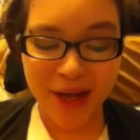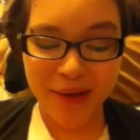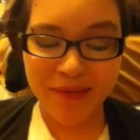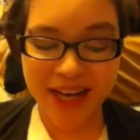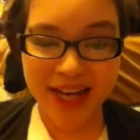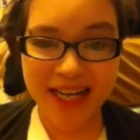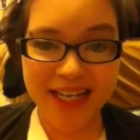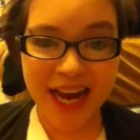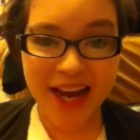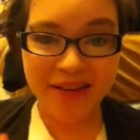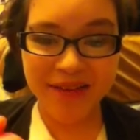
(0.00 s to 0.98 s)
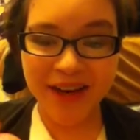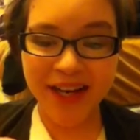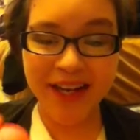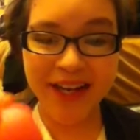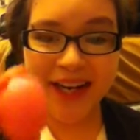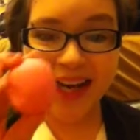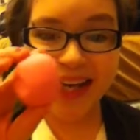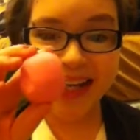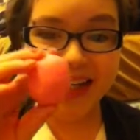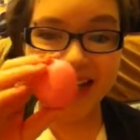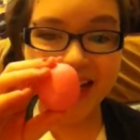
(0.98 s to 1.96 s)
because I finally
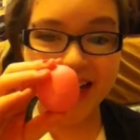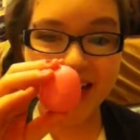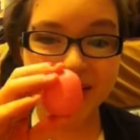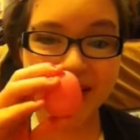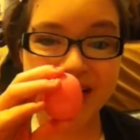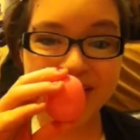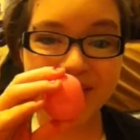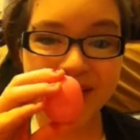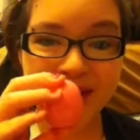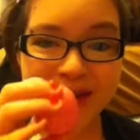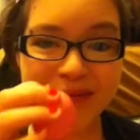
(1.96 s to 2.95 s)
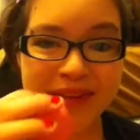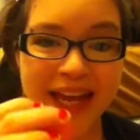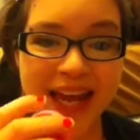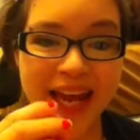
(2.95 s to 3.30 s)
got the earless balm,